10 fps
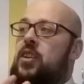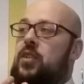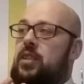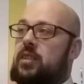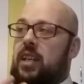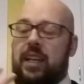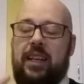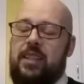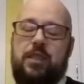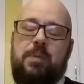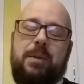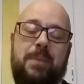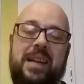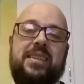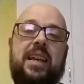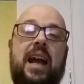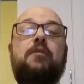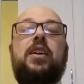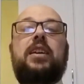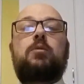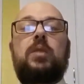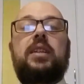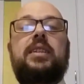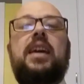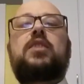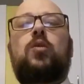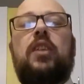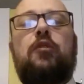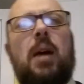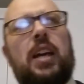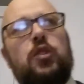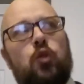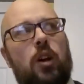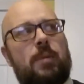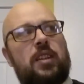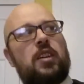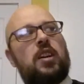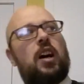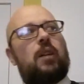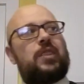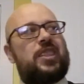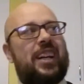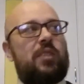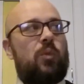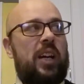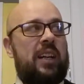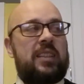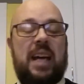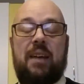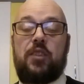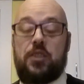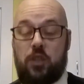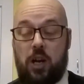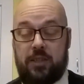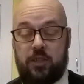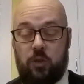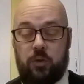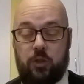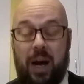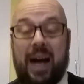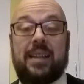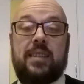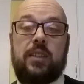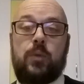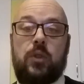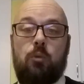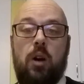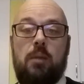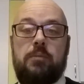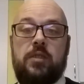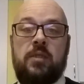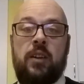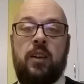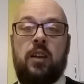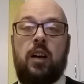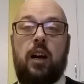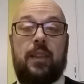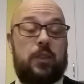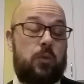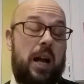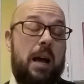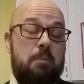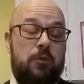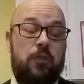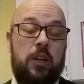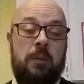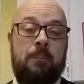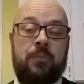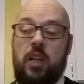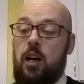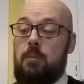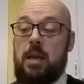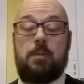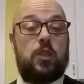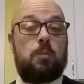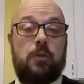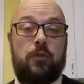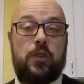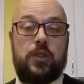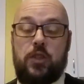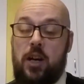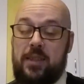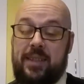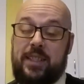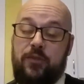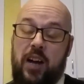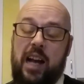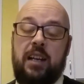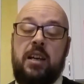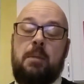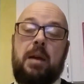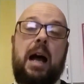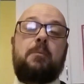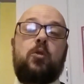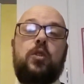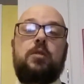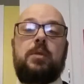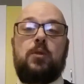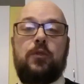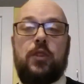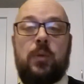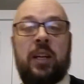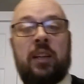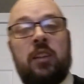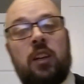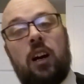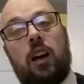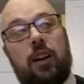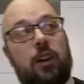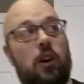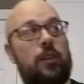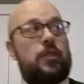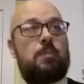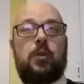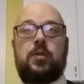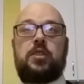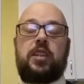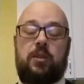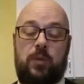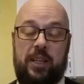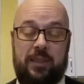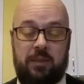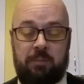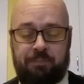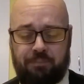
It can just be a mess, and I find it really takes away from my enjoyment of a chicken wing to have the sauce. So I stick with the rubs. That's what I prefer. Maybe you prefer the sauce. That's fine. But I'm going to be reviewing Karla's boneless chicken wings